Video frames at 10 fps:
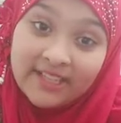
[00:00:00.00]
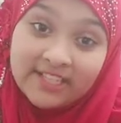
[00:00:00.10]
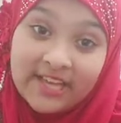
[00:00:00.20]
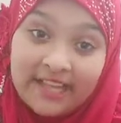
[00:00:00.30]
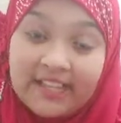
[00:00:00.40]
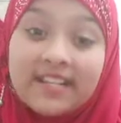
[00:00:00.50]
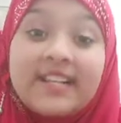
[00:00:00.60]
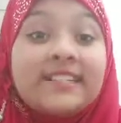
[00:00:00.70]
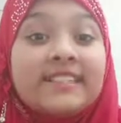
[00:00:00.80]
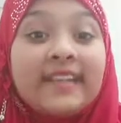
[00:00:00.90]
channel.
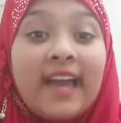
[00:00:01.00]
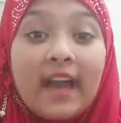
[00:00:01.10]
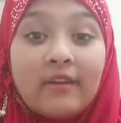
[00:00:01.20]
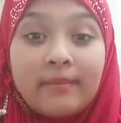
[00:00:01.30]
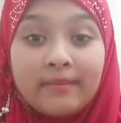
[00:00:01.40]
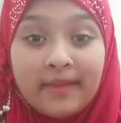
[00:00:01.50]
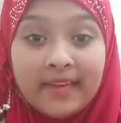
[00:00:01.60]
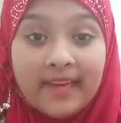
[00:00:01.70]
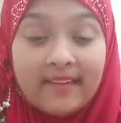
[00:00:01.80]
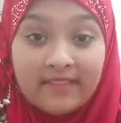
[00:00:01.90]
Today I will be
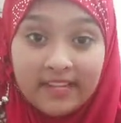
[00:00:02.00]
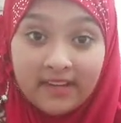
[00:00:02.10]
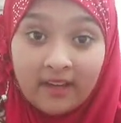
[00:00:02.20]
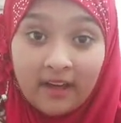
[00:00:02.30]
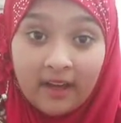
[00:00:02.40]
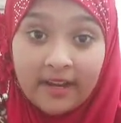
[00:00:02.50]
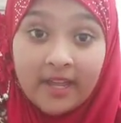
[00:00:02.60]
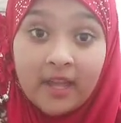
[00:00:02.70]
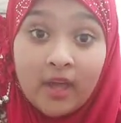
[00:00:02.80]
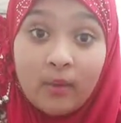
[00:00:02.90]
making a video on
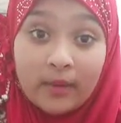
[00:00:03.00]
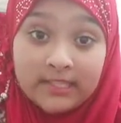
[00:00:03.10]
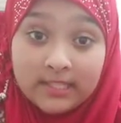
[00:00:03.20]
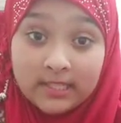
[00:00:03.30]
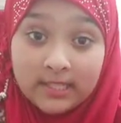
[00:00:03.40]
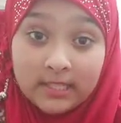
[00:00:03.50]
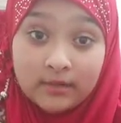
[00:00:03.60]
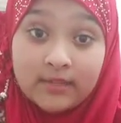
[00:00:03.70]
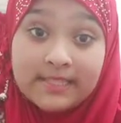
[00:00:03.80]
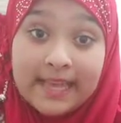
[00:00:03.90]
what to
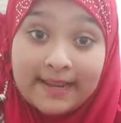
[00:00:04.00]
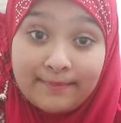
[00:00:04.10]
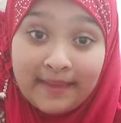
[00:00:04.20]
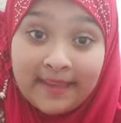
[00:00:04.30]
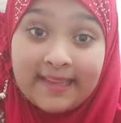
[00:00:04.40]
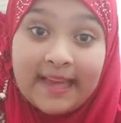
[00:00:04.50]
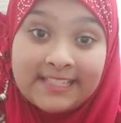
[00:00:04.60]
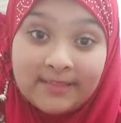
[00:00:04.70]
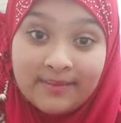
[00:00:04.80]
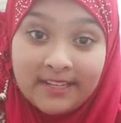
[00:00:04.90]
use and make
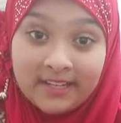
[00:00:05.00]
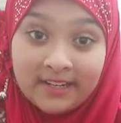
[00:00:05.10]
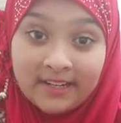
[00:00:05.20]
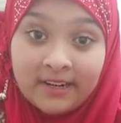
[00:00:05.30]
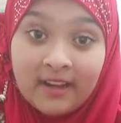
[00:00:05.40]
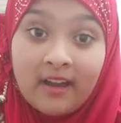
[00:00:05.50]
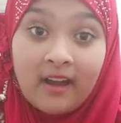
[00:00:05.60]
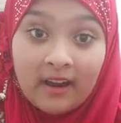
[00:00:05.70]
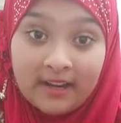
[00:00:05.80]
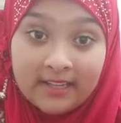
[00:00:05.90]
as a beginner
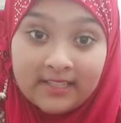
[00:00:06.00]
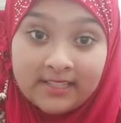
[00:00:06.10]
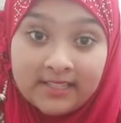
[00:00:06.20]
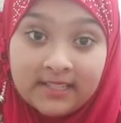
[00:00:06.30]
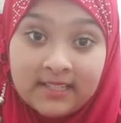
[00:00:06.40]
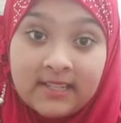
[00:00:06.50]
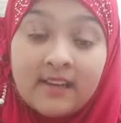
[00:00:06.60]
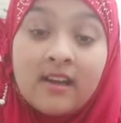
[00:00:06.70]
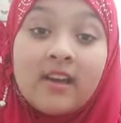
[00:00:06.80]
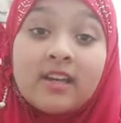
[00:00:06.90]
artist.
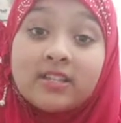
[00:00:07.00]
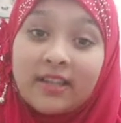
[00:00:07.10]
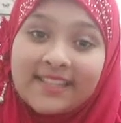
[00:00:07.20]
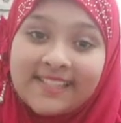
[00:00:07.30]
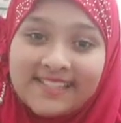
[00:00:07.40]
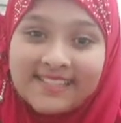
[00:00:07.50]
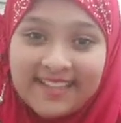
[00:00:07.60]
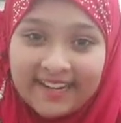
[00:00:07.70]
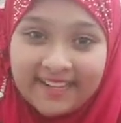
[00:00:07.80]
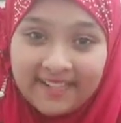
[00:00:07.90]
So let's get
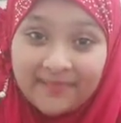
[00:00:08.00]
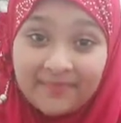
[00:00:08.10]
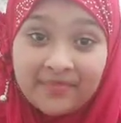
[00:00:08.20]
started.